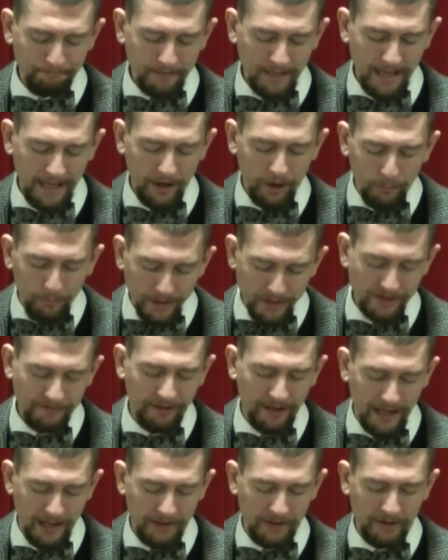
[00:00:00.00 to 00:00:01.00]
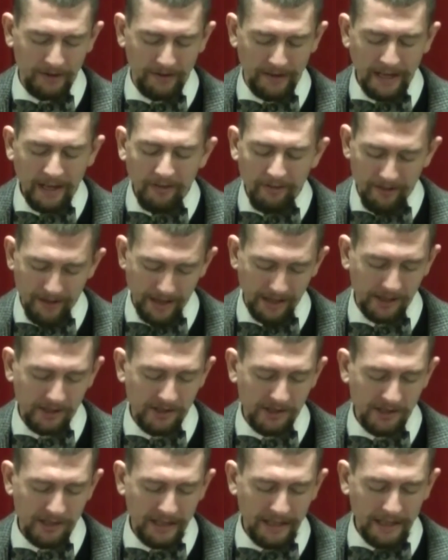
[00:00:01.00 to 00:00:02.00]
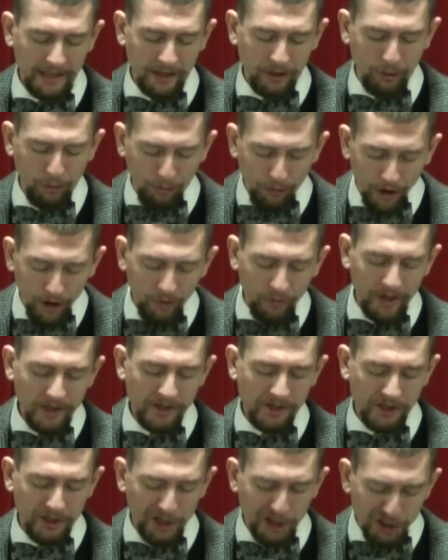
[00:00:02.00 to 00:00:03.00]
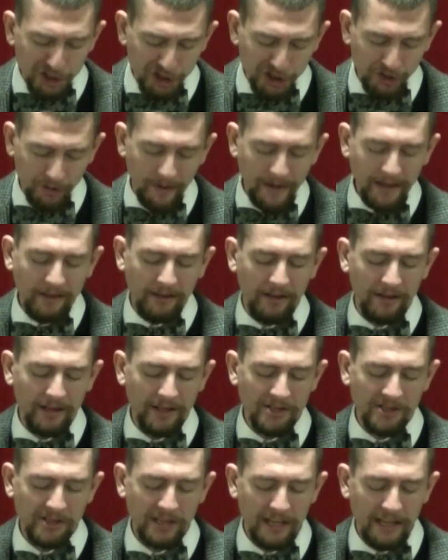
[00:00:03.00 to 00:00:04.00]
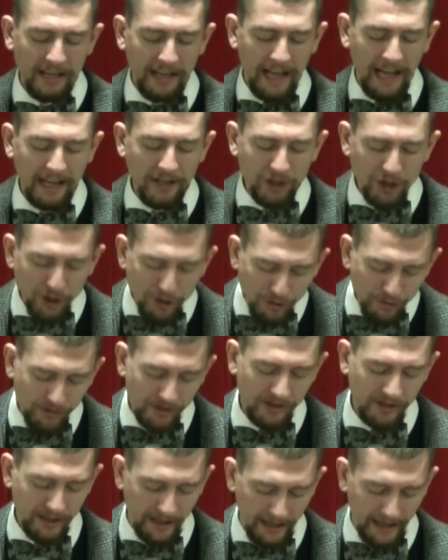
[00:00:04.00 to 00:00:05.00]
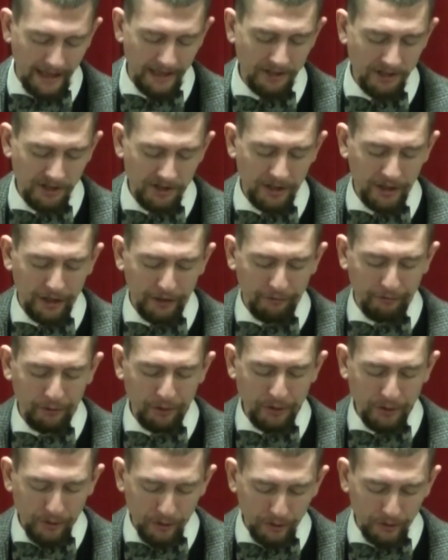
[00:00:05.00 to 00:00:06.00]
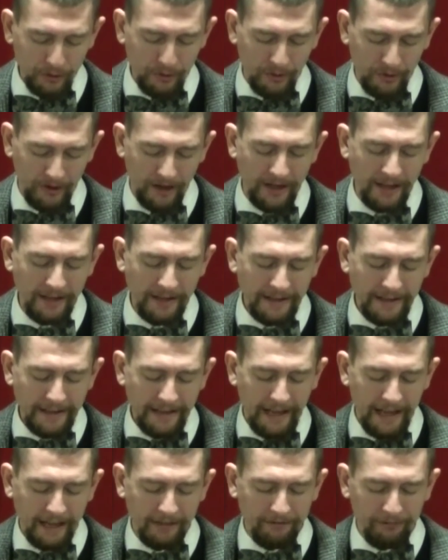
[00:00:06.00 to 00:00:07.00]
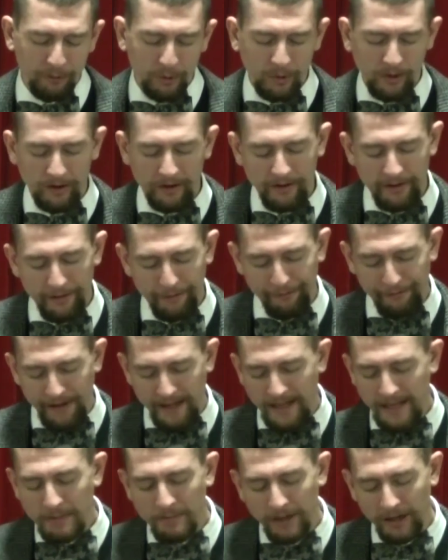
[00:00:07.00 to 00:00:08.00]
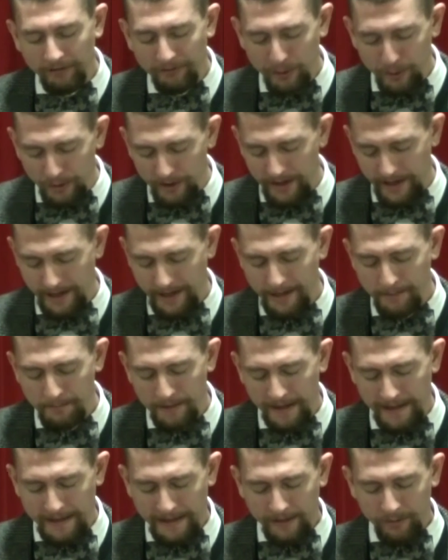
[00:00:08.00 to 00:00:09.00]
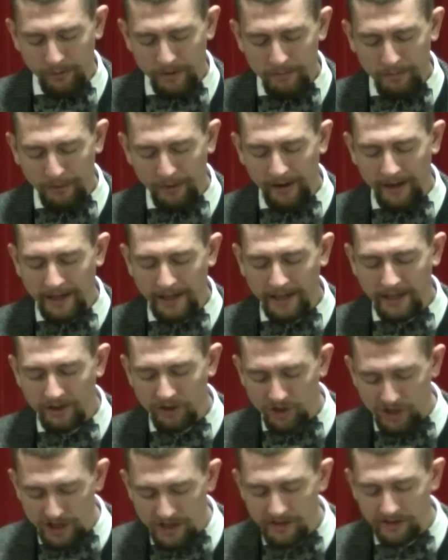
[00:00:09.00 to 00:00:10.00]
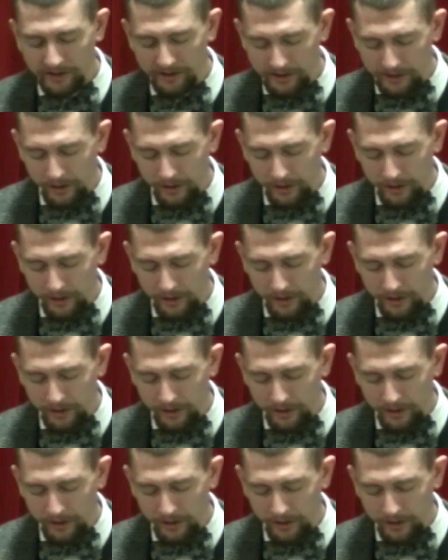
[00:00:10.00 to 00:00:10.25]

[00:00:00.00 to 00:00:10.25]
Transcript: Help us, Father, in this. Grow us, strengthen us, and use us for your glory and for the fame of your name. We pray in Jesus'